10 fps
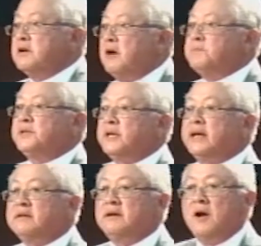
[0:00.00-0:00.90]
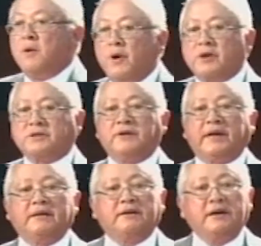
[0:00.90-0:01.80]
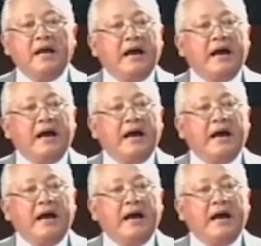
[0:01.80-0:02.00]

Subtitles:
come together, work together,